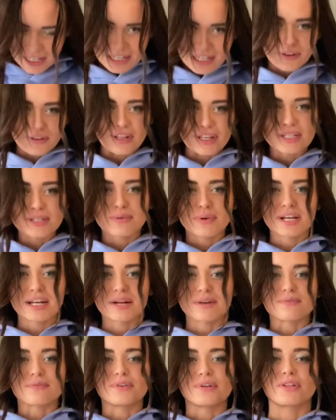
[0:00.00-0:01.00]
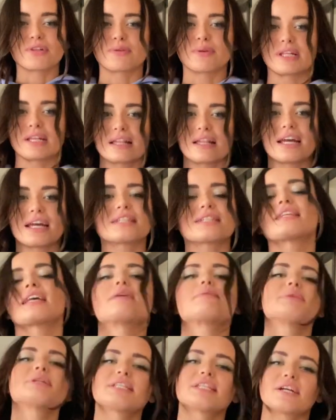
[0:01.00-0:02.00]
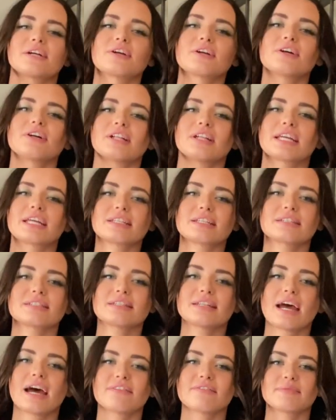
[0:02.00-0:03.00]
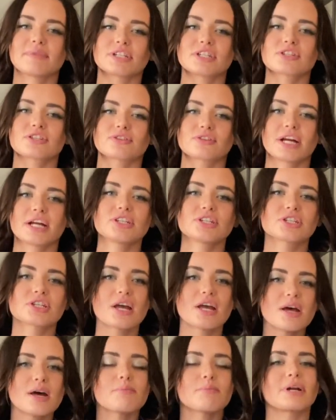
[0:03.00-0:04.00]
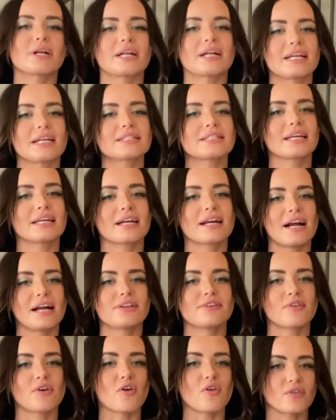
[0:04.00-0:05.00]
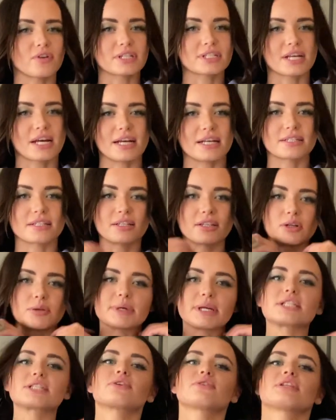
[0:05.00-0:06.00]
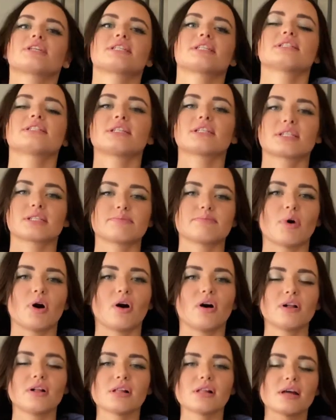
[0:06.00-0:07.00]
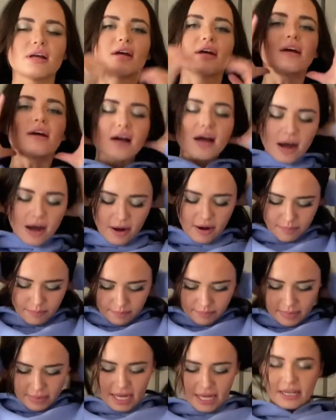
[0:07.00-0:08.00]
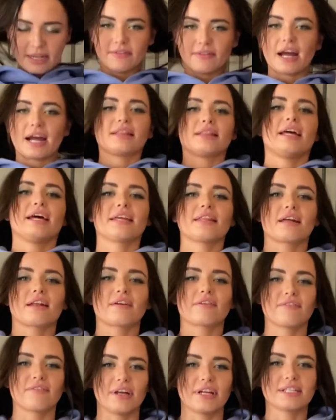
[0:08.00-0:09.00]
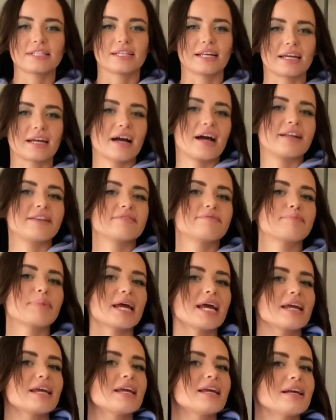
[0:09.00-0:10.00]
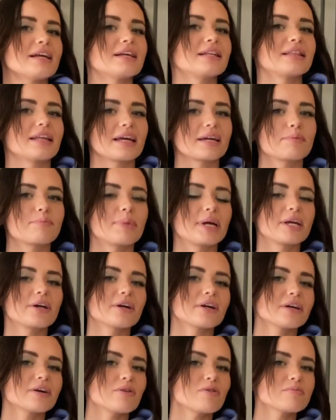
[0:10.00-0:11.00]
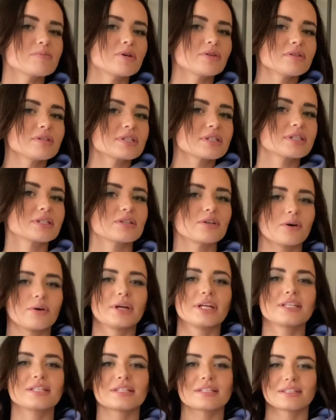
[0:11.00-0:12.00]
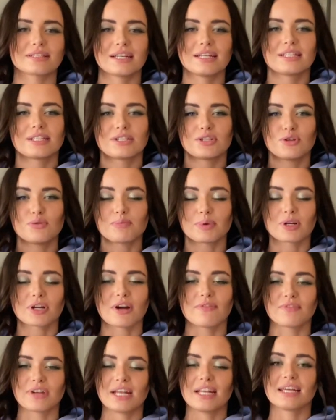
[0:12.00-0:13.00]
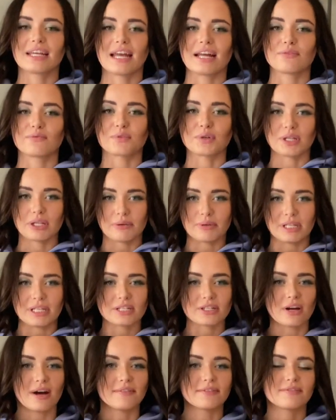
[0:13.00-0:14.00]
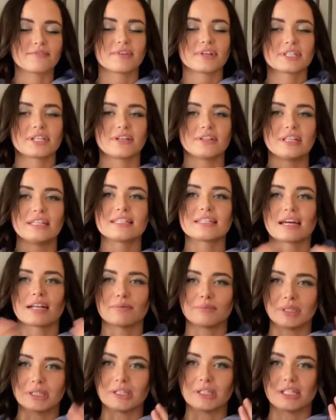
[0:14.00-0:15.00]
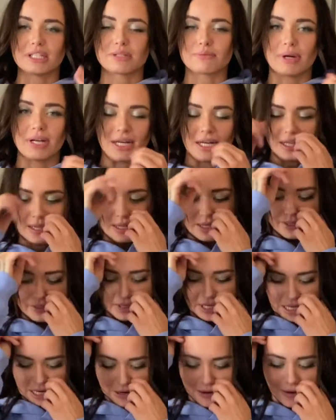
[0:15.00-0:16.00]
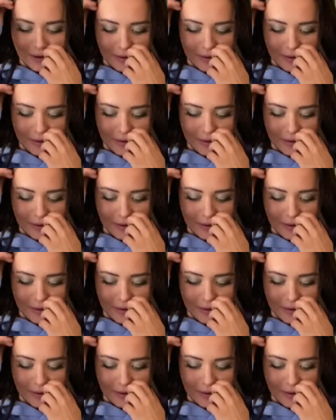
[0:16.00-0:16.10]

Now this one I really, really like. Same material, like it doesn't have much stretch, but it is like kind of oversized a little bit. So this is a small, um, and it, I like that it fits like kind of baggy and like bigger almost. So it's, it's super comfy. And again, really, really soft and fuzzy on the inside. I'm literally sweating in this right now.